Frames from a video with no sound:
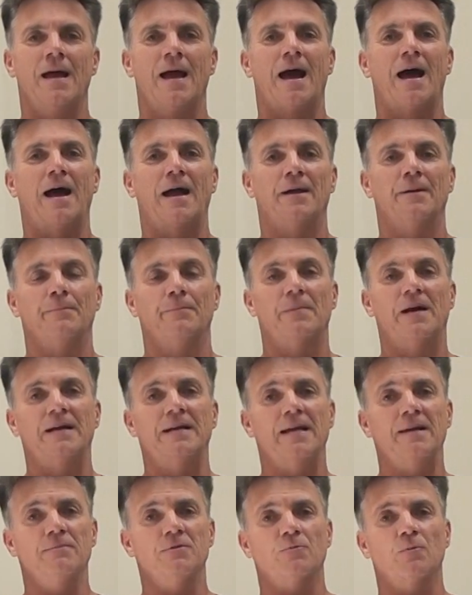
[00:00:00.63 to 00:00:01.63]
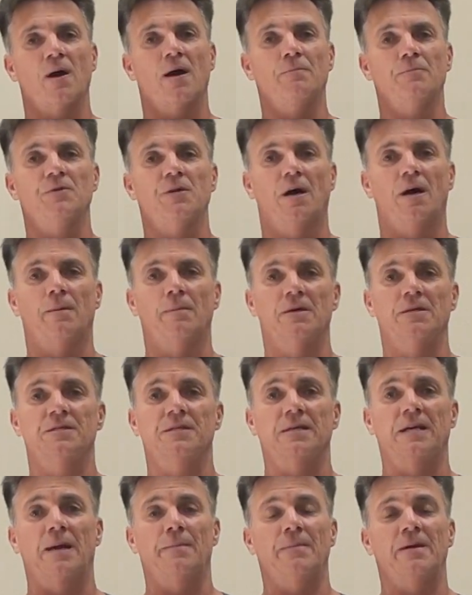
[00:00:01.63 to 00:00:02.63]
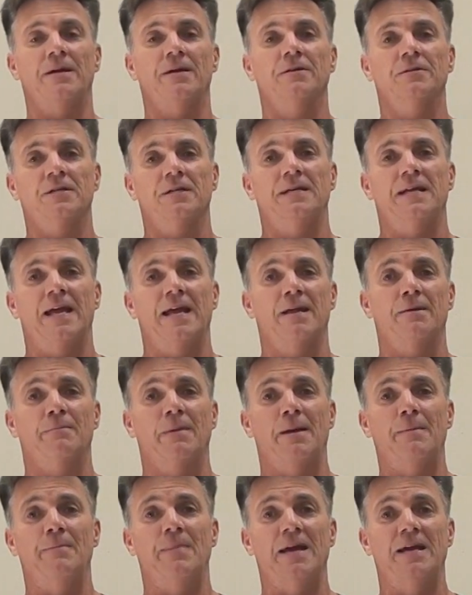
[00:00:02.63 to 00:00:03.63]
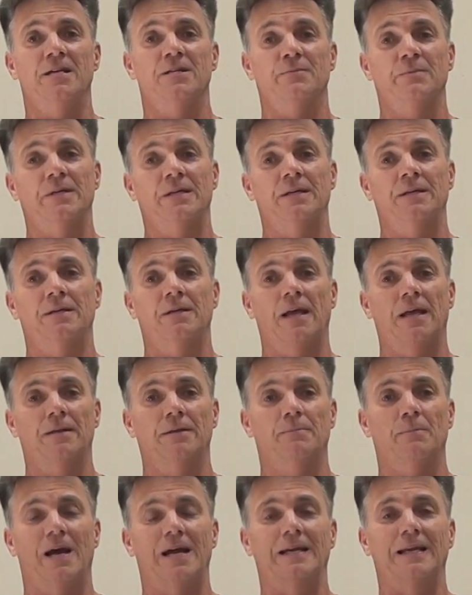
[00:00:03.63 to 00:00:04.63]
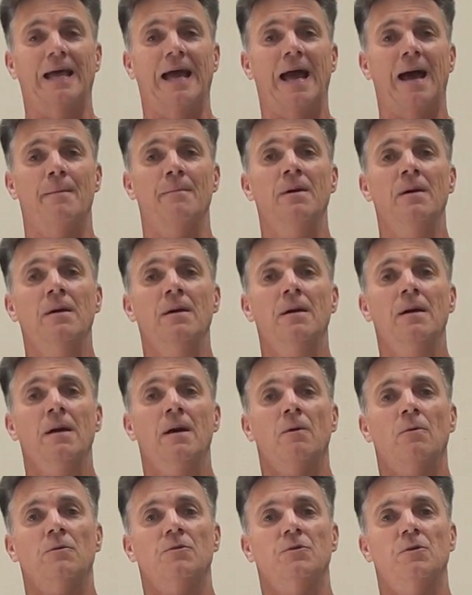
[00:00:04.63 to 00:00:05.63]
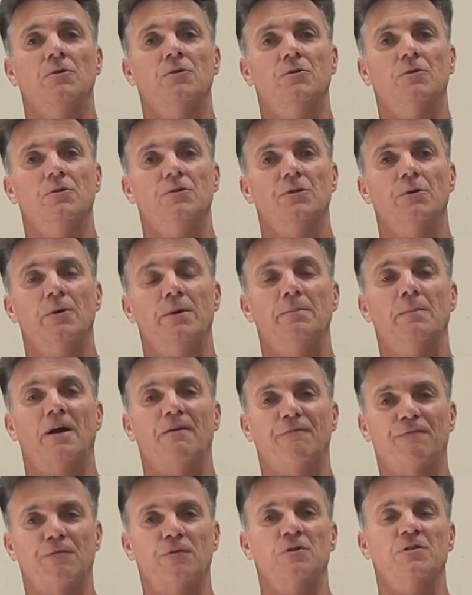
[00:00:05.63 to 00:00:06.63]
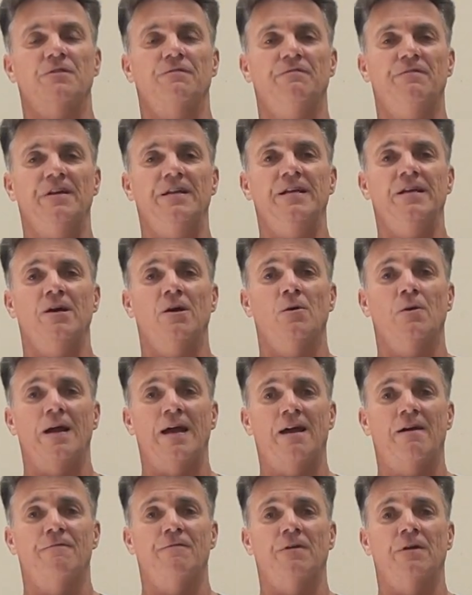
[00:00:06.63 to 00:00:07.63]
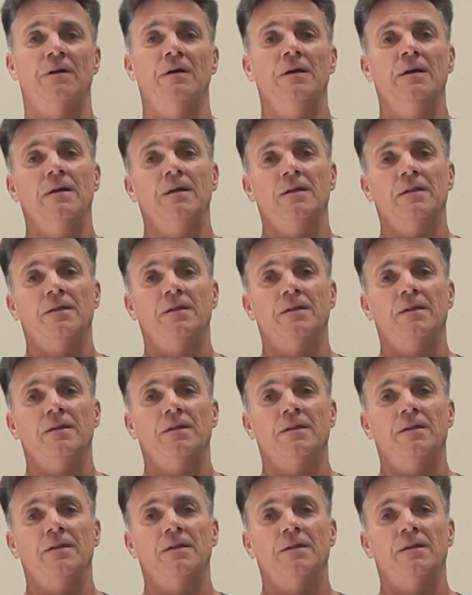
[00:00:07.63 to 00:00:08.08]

Hi, my name's Rob Thomas and I'm here today in my basement in my lab doing my first video ever.